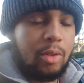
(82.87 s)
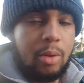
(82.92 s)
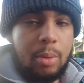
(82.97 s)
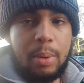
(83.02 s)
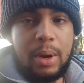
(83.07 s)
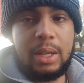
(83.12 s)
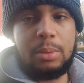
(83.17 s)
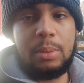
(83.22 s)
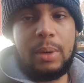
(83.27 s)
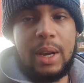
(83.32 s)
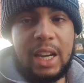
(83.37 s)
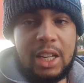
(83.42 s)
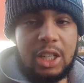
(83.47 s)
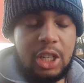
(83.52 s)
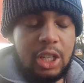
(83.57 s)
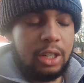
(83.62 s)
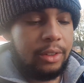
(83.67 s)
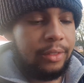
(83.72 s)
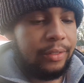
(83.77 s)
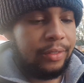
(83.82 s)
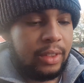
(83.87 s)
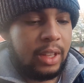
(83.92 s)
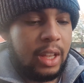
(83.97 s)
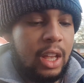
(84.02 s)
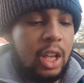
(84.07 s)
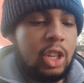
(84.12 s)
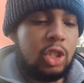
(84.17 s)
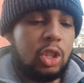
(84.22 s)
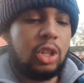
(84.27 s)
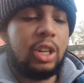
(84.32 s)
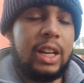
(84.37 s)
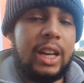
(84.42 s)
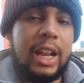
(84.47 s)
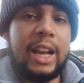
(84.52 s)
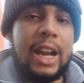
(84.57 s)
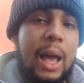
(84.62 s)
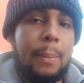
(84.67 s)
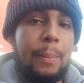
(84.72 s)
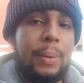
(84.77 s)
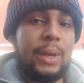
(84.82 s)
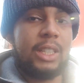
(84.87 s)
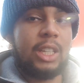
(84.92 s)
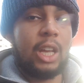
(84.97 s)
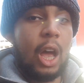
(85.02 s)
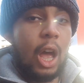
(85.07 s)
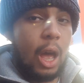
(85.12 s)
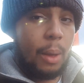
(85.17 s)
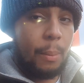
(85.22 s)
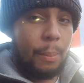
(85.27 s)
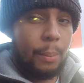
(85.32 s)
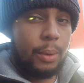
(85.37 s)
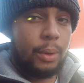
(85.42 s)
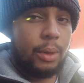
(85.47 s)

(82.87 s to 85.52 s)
a replacement engine. So the day that I picked it up,